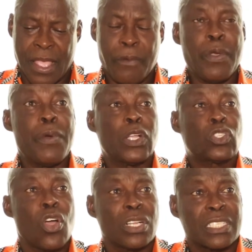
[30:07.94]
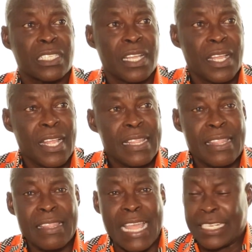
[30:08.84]
we were taught
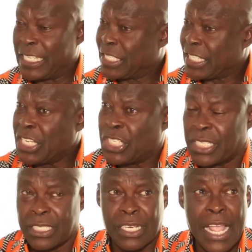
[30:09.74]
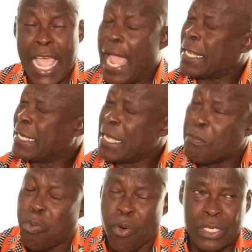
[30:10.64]
the distinction and the
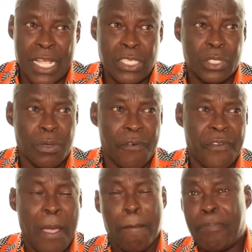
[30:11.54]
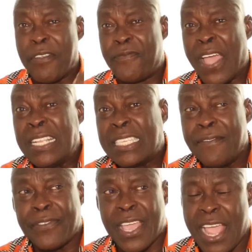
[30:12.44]
importance of
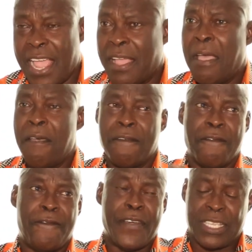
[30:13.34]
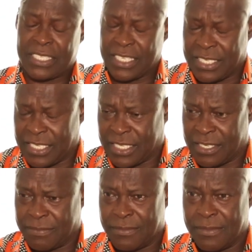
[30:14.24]
preventive care
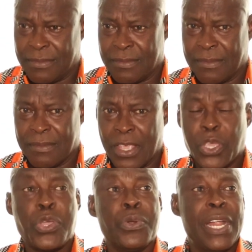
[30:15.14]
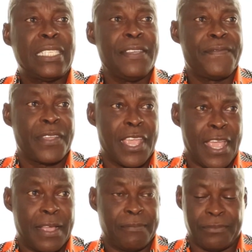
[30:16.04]
versus curative
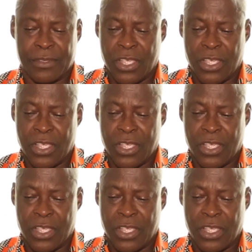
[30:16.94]
care.